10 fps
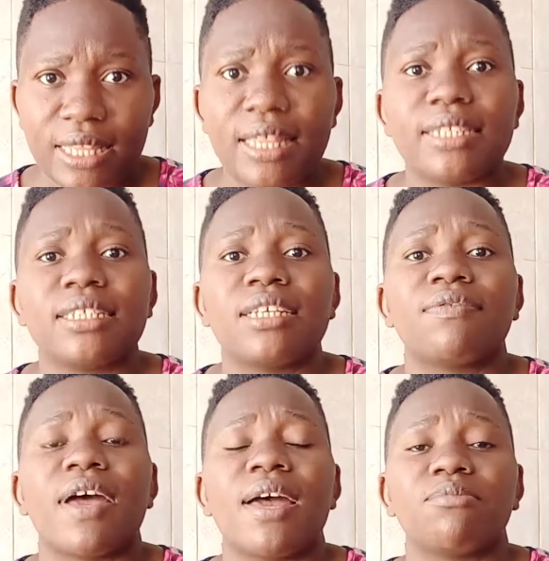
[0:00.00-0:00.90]
that if
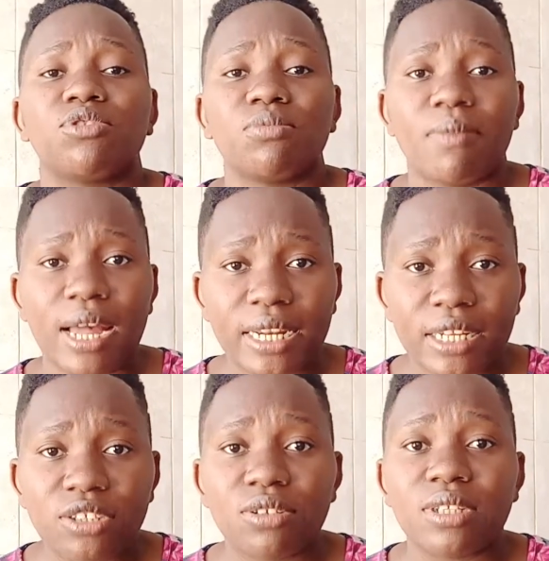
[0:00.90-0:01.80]
I am to
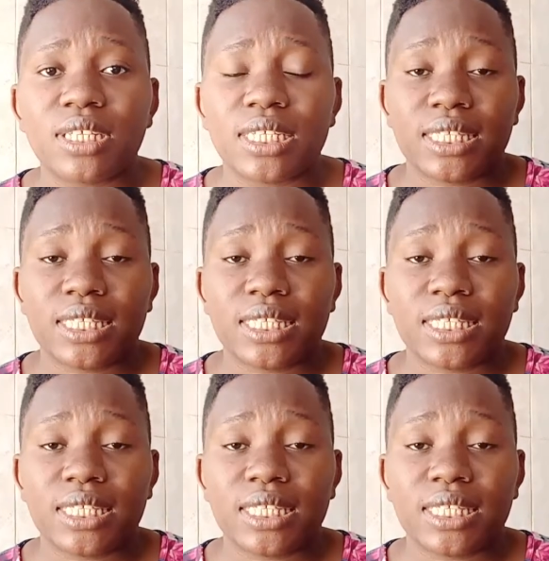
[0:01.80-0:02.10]
manage all these